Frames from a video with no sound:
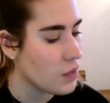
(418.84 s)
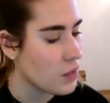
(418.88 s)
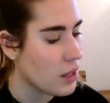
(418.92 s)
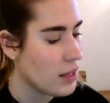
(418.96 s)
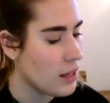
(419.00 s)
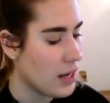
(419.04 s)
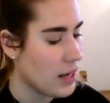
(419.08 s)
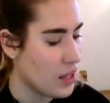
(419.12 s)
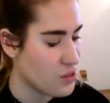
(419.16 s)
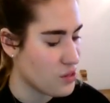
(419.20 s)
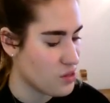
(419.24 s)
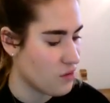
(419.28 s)

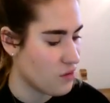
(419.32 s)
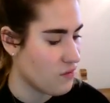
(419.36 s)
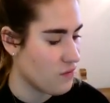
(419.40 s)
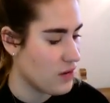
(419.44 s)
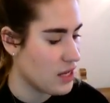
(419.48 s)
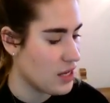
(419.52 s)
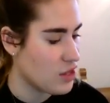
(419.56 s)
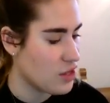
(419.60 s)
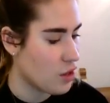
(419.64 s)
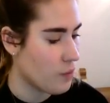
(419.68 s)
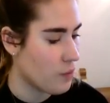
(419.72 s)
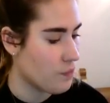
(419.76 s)
Let's
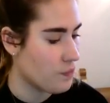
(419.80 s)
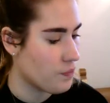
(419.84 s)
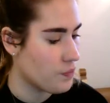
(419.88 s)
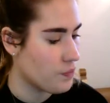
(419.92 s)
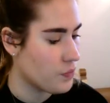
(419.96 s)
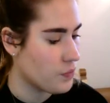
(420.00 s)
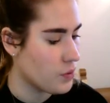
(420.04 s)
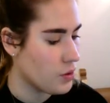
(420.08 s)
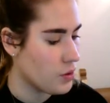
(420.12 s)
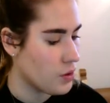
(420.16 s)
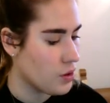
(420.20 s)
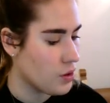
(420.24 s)
read on.
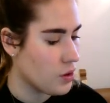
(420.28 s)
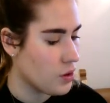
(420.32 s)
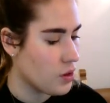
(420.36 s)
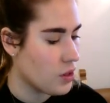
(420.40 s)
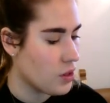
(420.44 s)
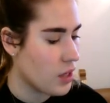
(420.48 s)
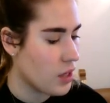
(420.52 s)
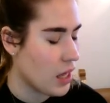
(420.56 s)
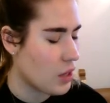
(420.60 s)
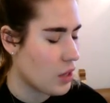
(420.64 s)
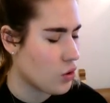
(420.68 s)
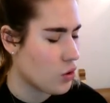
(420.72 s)

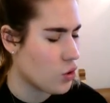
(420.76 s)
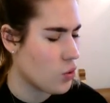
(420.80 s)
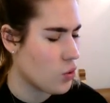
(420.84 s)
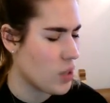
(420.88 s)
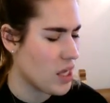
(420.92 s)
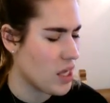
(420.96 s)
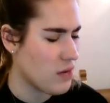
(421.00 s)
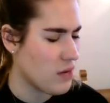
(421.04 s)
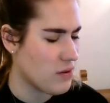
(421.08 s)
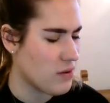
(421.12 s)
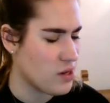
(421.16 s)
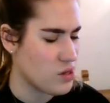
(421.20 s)
"How
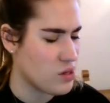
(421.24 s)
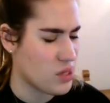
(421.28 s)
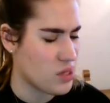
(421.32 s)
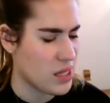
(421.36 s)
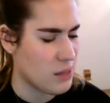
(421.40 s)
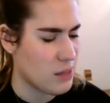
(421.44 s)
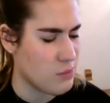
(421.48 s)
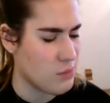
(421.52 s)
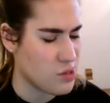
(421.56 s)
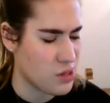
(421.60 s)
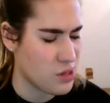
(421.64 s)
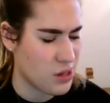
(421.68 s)
queer it
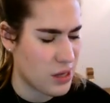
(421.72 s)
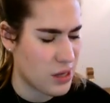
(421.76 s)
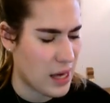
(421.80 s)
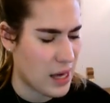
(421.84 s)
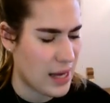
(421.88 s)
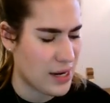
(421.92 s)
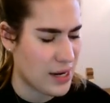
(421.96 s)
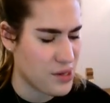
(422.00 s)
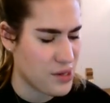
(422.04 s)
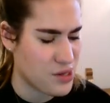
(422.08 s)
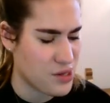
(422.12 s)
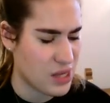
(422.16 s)
seems,"
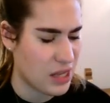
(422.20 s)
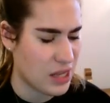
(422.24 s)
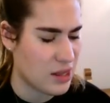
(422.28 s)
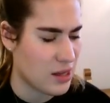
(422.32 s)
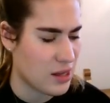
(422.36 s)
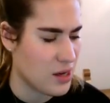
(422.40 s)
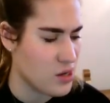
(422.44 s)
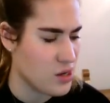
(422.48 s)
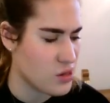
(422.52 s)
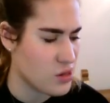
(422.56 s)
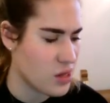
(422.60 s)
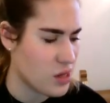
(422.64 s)
Alice said to
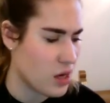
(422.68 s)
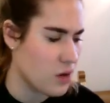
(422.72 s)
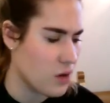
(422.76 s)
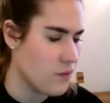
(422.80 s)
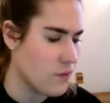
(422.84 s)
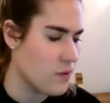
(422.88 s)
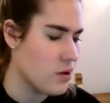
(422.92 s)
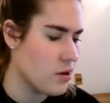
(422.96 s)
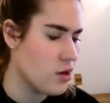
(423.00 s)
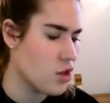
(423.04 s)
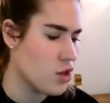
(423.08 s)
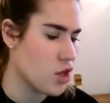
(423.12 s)
herself,
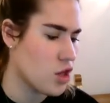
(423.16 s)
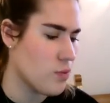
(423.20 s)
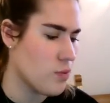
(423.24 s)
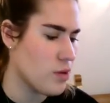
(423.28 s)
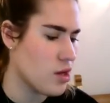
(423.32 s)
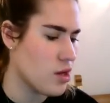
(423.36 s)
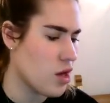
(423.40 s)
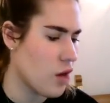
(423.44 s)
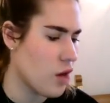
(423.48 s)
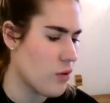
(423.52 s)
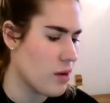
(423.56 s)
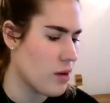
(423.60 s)
"to
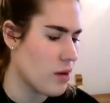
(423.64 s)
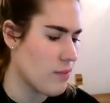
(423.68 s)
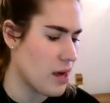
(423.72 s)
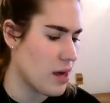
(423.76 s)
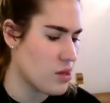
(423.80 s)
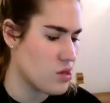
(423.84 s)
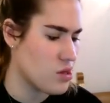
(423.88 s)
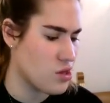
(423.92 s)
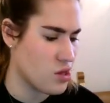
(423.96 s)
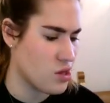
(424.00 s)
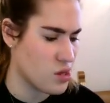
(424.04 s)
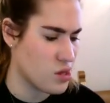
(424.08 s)
be going
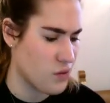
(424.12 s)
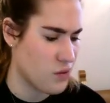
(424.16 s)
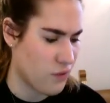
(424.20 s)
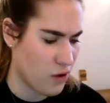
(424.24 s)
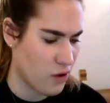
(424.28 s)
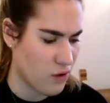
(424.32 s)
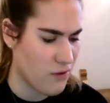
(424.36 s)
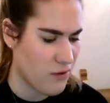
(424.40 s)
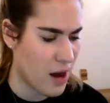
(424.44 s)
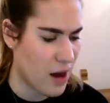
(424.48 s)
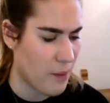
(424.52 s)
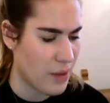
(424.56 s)
messages for
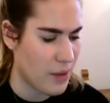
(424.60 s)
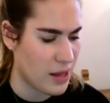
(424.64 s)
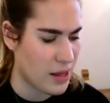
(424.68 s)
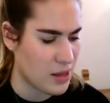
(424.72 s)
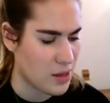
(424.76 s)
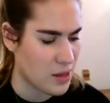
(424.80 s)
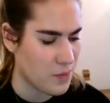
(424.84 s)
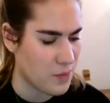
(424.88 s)
a rabbit.